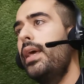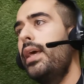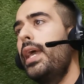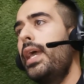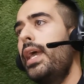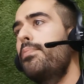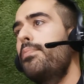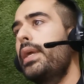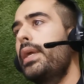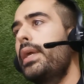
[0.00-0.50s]

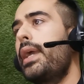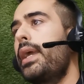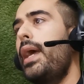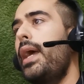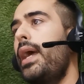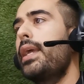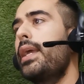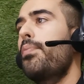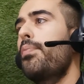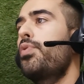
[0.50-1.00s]
and
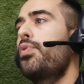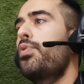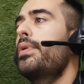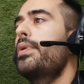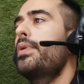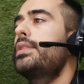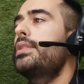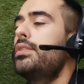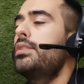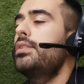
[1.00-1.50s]
mechanical
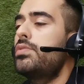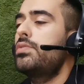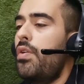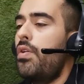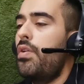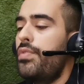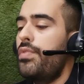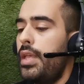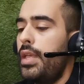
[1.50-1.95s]
properties of the end